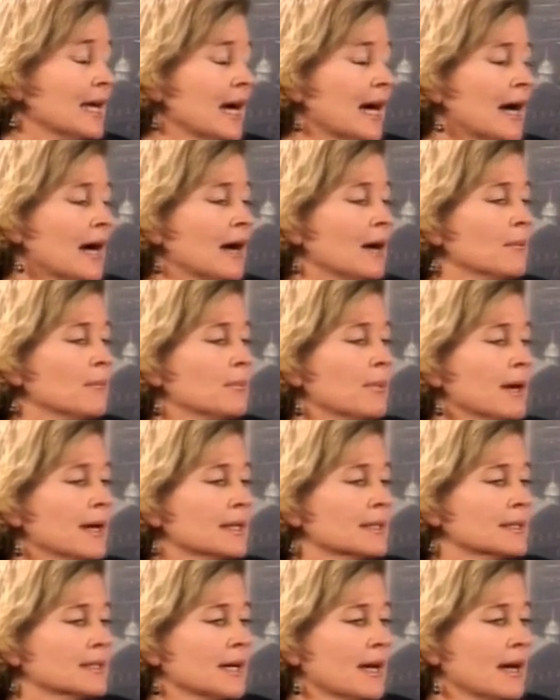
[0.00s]
um,
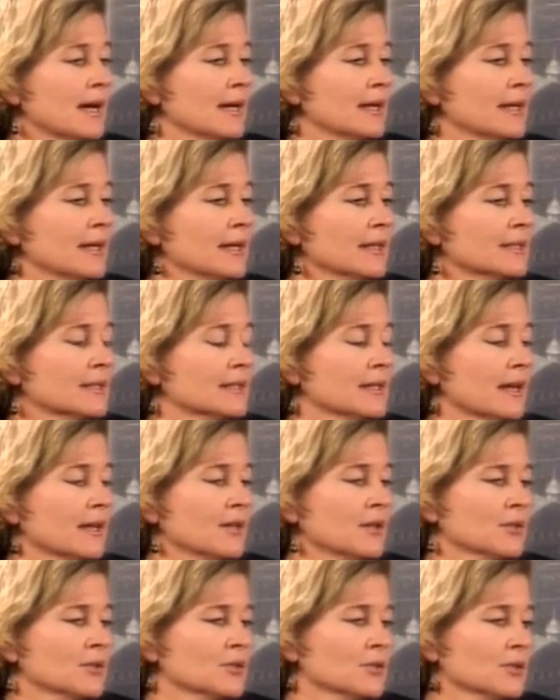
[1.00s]
but uh, it's uh,
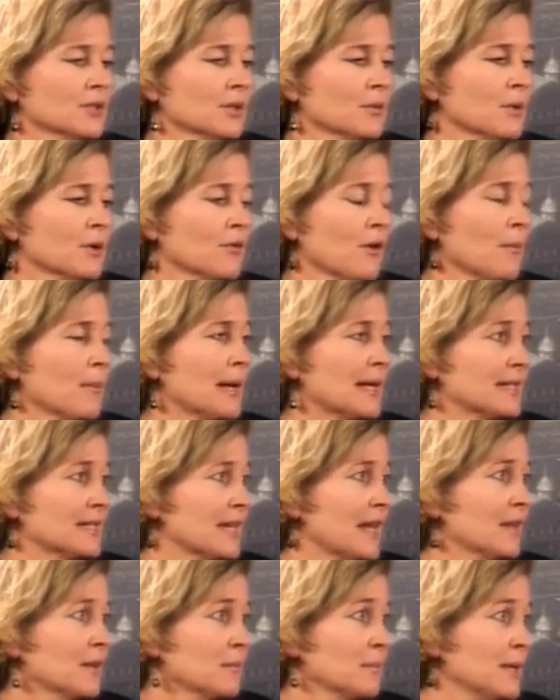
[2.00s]
you know certainly one of our
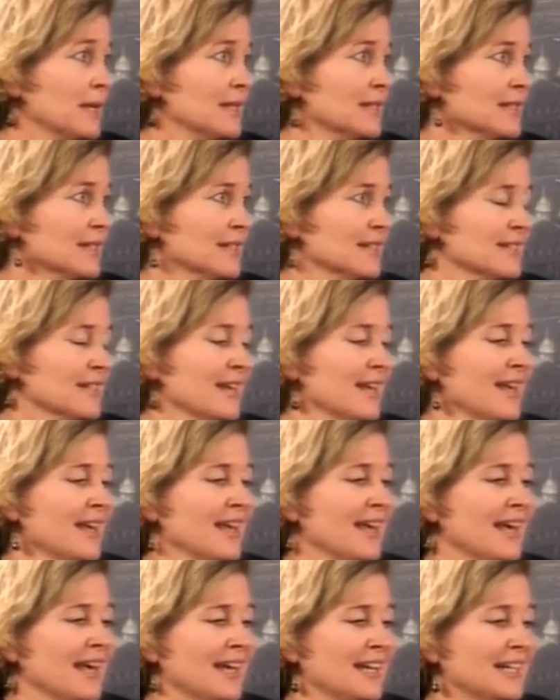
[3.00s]
best-selling pieces,
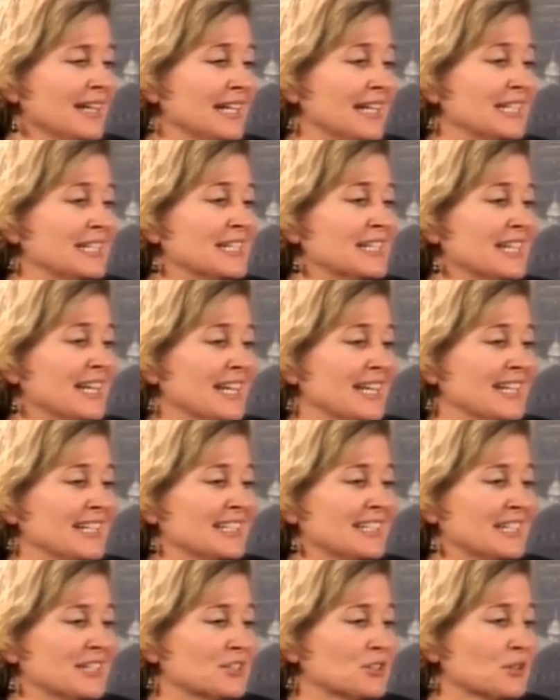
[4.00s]
and it, in,
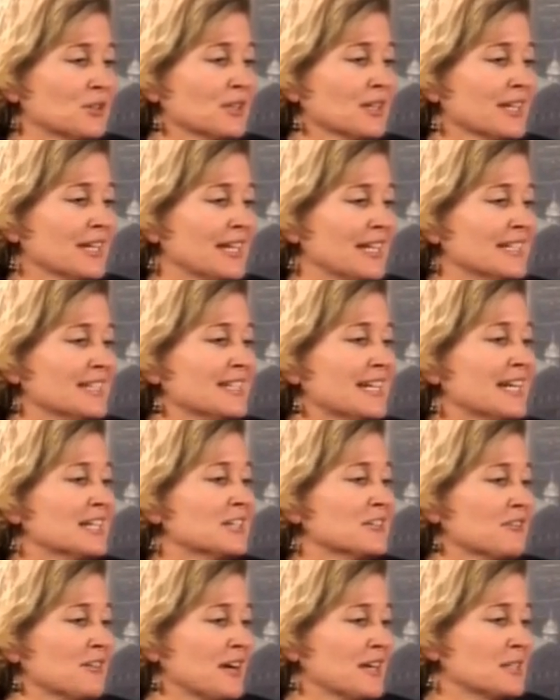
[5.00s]
it certainly
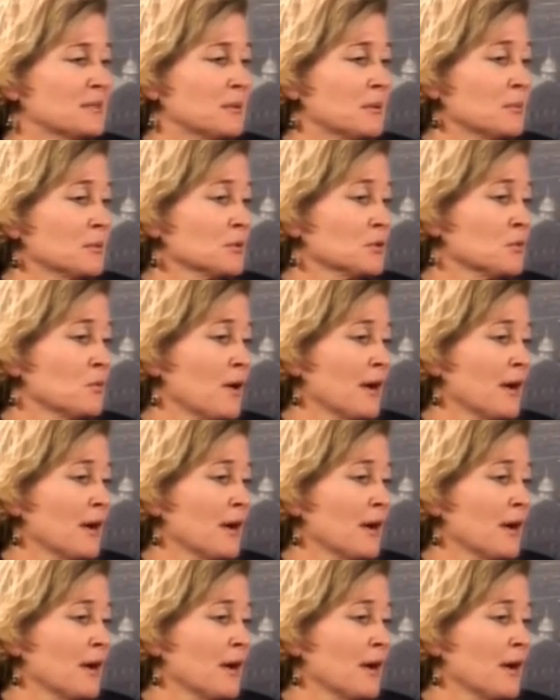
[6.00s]
incentivizes people